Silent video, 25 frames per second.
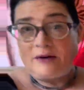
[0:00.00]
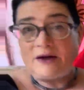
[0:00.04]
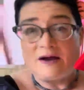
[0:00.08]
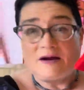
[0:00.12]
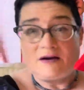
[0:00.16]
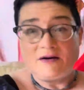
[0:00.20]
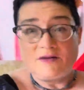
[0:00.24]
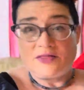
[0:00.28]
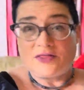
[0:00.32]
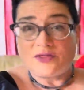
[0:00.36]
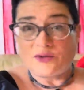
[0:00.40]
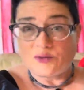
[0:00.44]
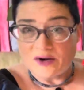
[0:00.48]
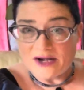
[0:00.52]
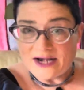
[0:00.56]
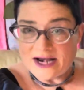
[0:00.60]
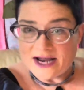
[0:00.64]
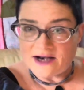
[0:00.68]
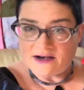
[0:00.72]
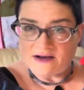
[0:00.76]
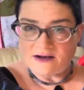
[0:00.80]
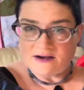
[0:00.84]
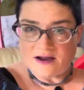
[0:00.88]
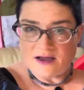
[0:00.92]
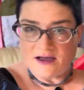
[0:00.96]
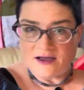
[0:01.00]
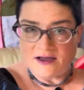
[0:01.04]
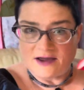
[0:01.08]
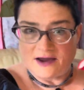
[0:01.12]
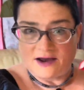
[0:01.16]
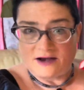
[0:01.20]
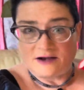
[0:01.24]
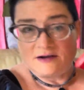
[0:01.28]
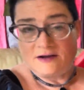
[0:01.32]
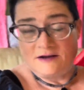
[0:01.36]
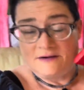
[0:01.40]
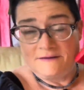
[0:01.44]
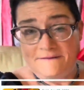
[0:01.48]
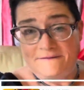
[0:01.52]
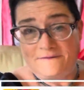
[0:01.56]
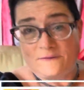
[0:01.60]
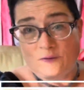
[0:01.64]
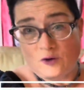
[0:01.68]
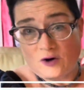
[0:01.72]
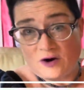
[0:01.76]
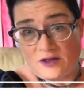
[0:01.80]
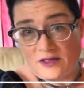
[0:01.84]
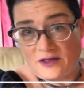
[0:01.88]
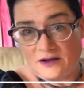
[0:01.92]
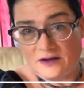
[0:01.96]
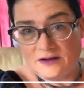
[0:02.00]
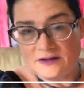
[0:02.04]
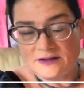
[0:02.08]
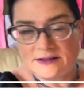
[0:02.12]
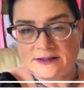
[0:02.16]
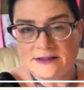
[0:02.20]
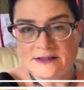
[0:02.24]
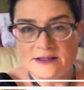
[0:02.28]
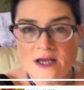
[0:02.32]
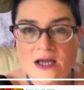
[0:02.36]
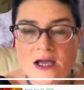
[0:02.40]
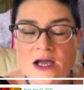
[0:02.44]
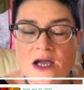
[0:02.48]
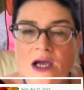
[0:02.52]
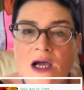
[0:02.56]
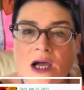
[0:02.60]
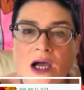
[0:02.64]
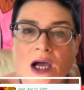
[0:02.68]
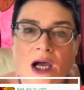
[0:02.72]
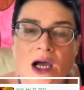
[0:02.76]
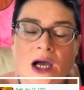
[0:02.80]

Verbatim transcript: but I paid $3.99 for this.